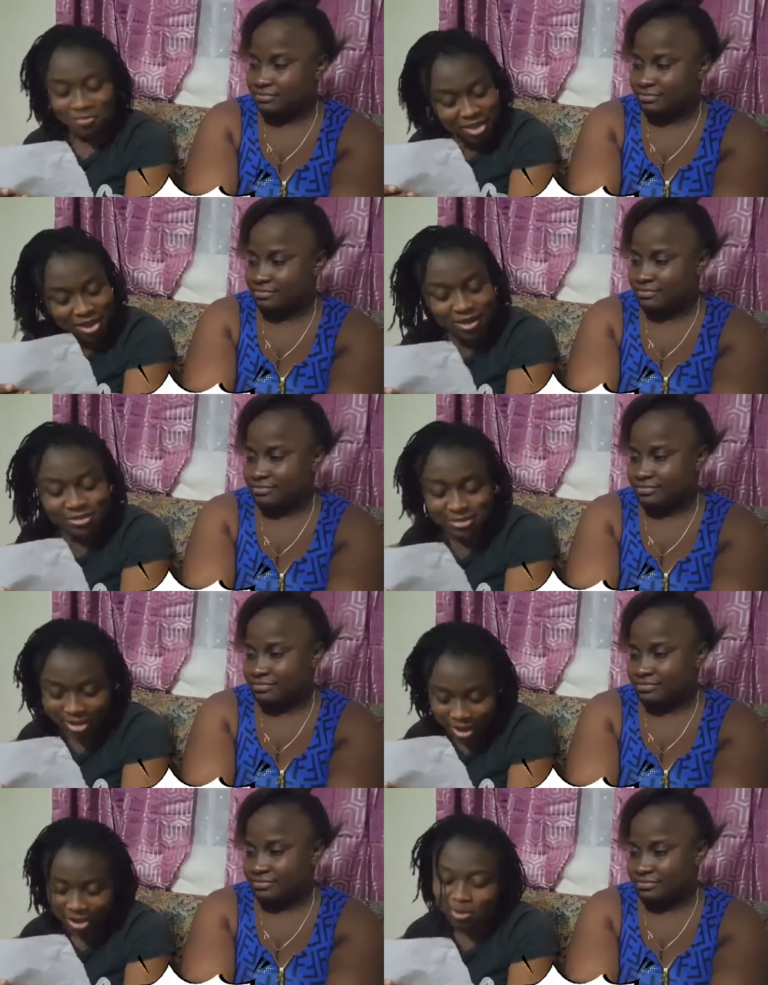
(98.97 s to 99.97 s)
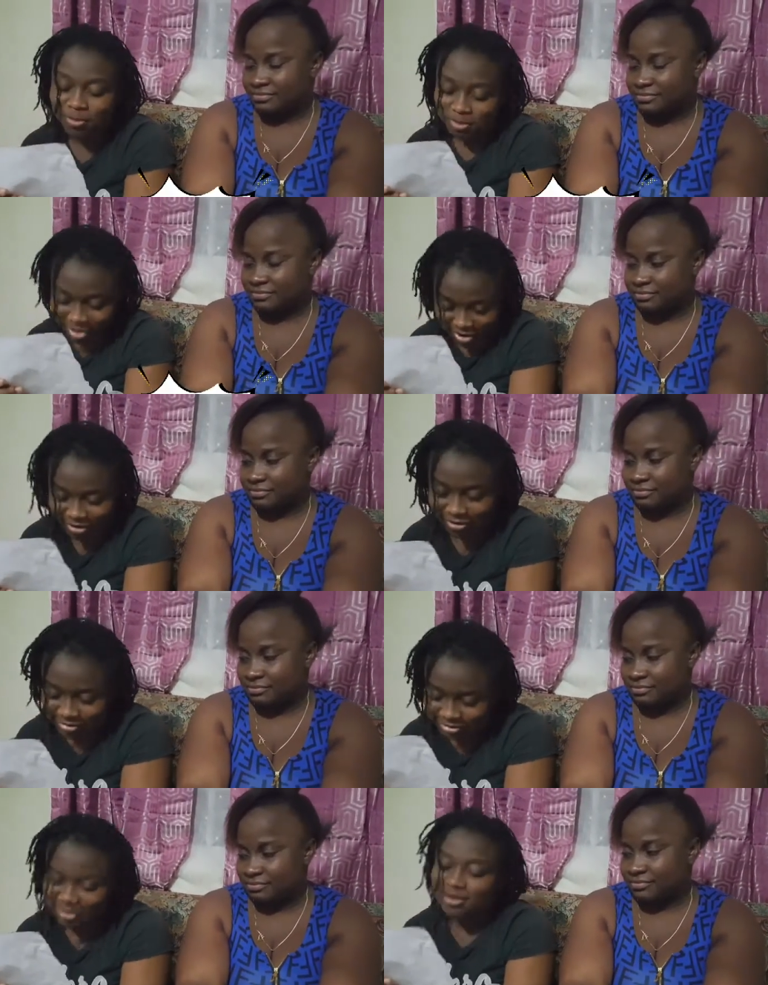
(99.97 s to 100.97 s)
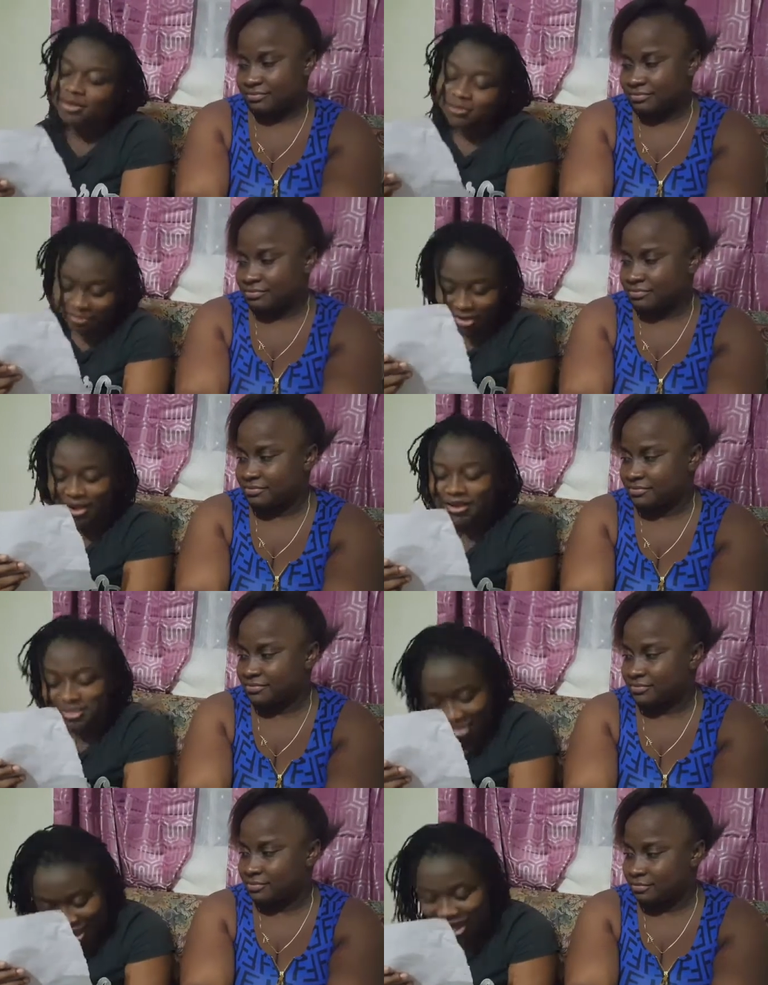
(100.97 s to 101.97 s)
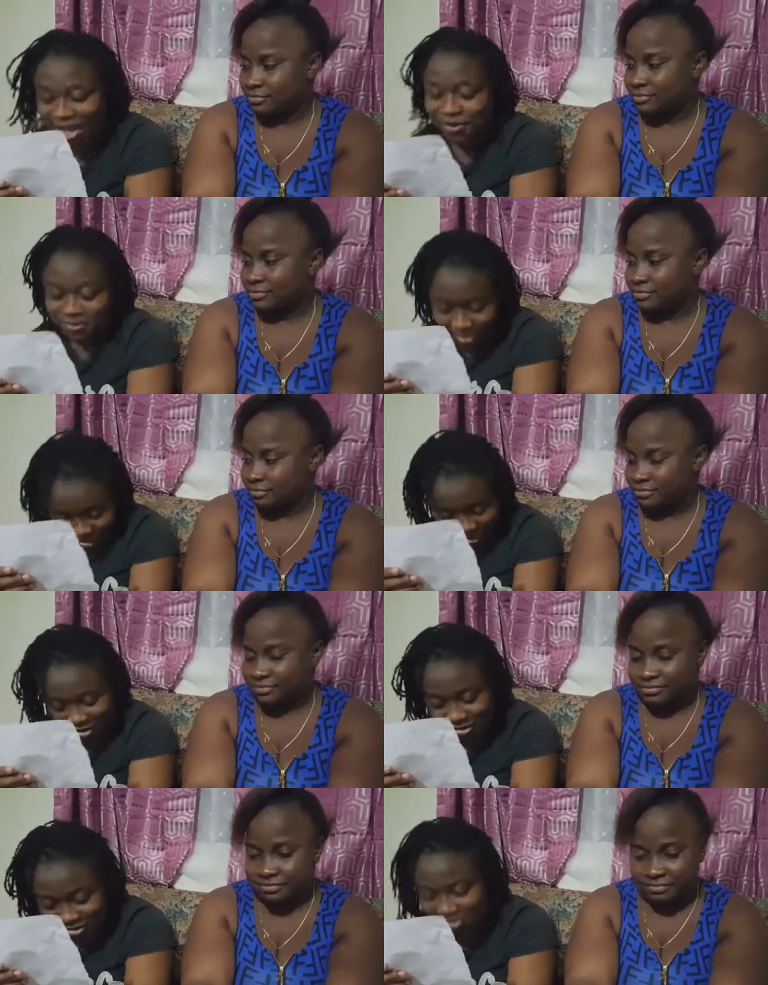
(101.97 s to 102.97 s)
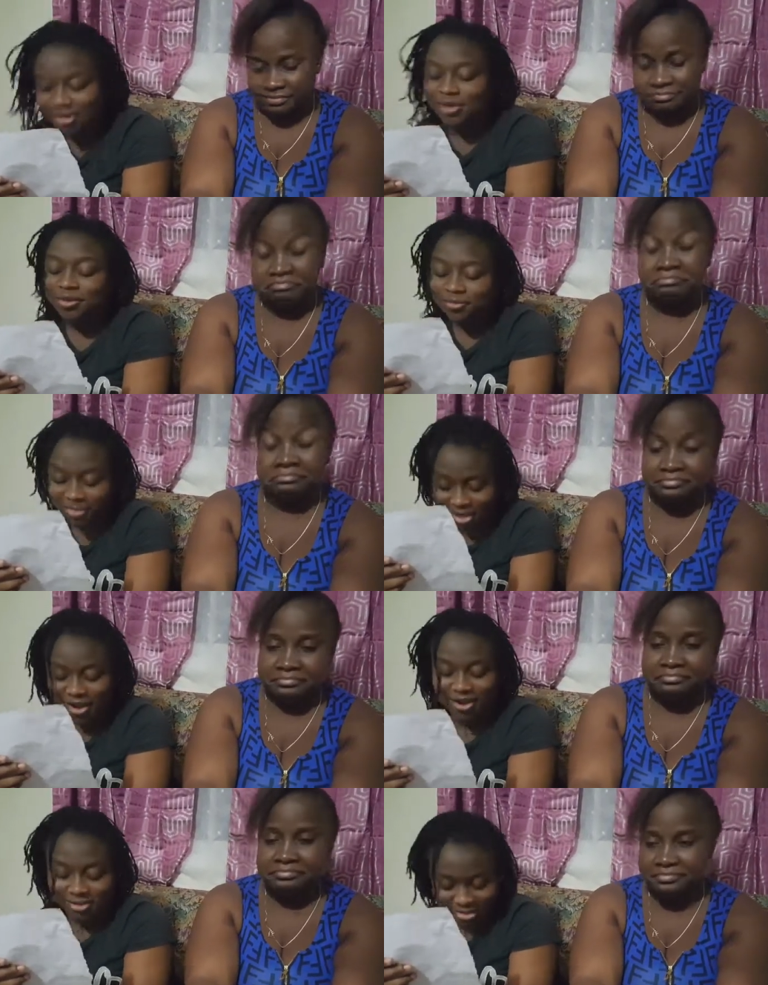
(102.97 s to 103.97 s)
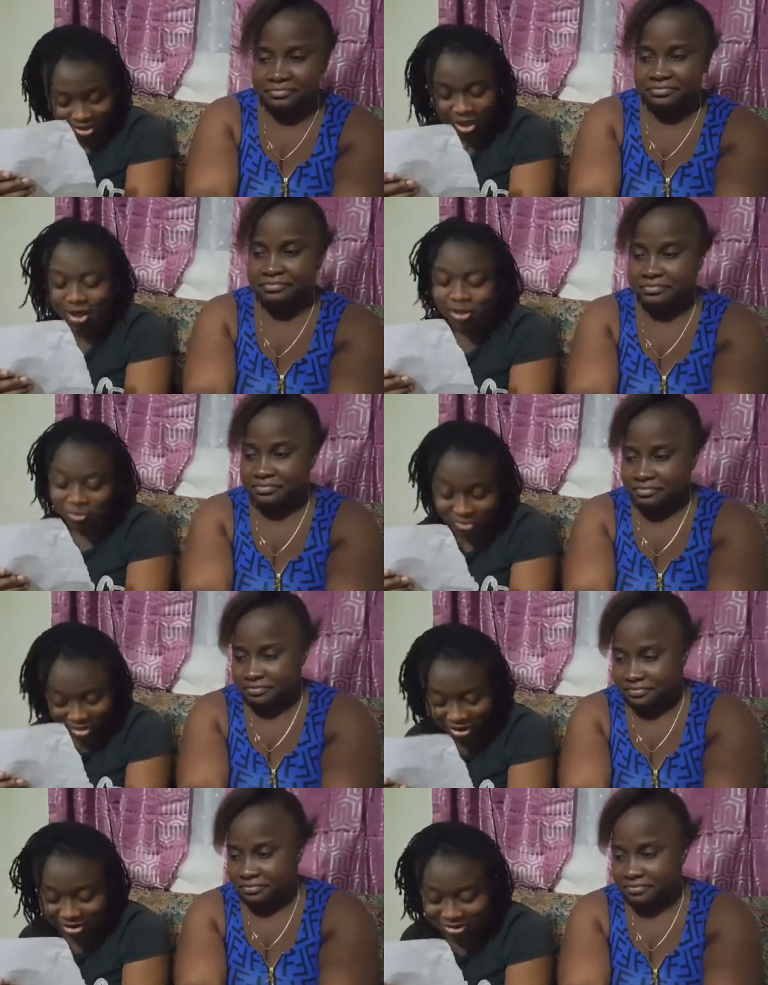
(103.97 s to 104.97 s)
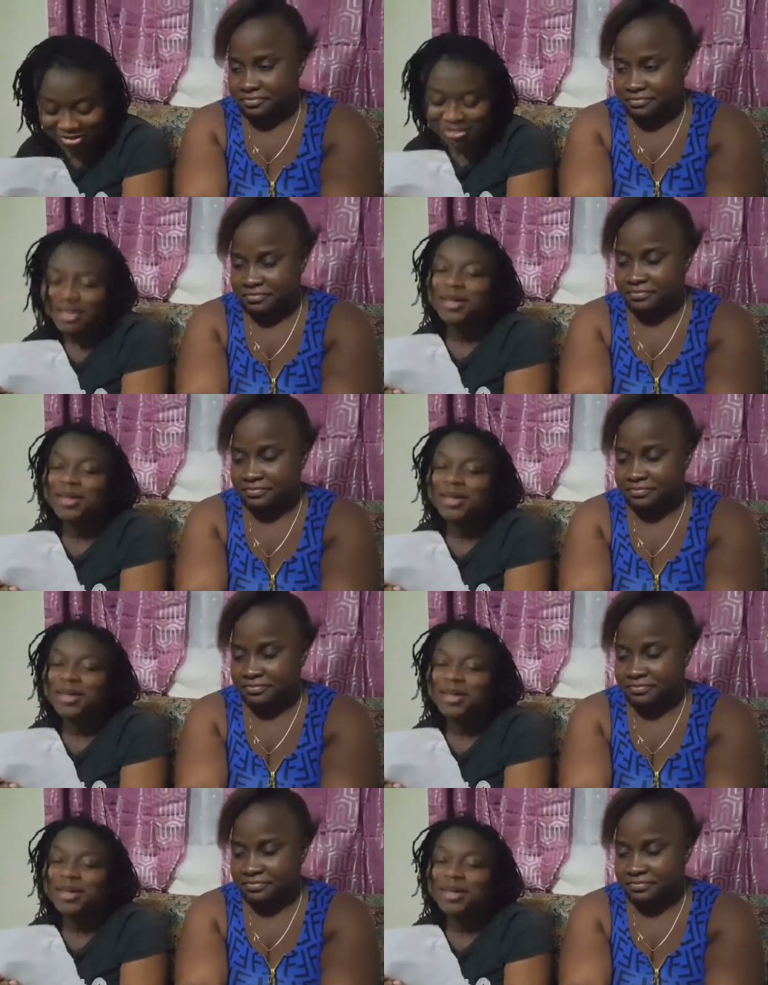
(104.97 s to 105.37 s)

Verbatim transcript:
Speaker 1: beers got beers, beers I beers, beers long beers,